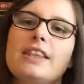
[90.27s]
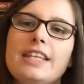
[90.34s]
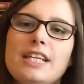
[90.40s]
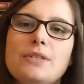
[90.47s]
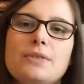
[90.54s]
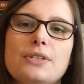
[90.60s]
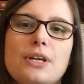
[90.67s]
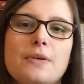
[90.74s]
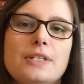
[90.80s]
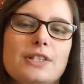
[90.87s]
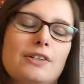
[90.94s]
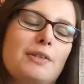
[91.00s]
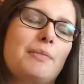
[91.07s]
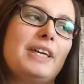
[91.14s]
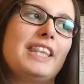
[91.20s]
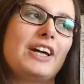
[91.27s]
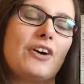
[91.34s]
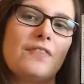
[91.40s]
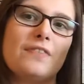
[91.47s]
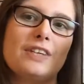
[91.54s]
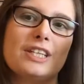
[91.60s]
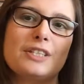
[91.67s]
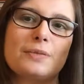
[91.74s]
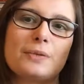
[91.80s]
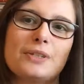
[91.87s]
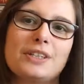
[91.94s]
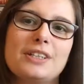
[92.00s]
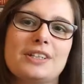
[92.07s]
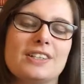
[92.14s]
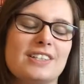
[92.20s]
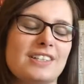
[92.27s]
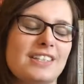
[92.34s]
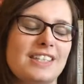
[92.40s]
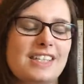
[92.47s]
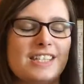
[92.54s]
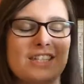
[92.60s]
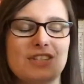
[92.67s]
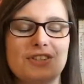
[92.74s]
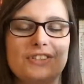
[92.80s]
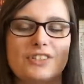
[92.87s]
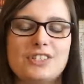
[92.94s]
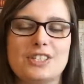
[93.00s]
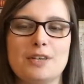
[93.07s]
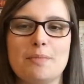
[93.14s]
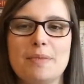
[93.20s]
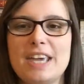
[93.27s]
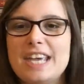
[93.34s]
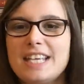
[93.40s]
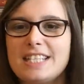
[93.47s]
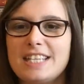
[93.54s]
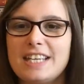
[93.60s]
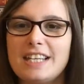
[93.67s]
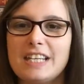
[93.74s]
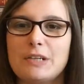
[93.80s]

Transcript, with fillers: This was always going to be the obvious one because this is just amazing.